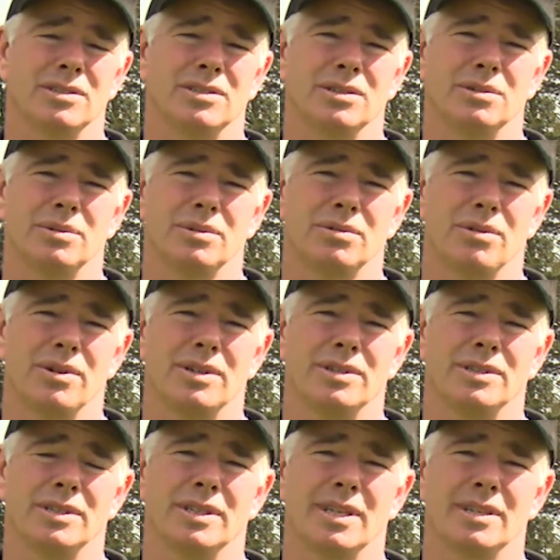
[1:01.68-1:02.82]
to do with
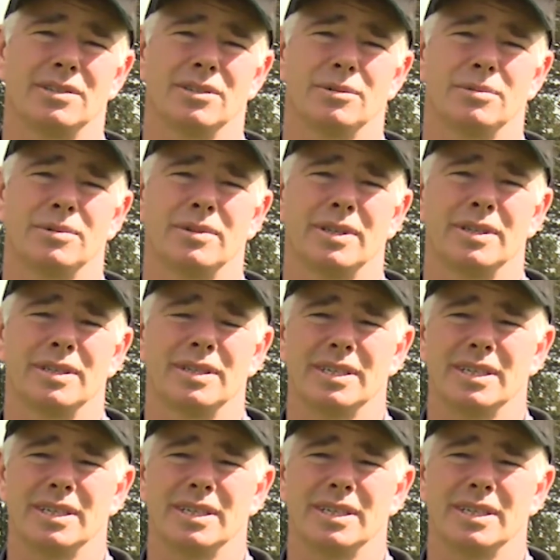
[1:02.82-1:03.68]
greasing and that type of thing.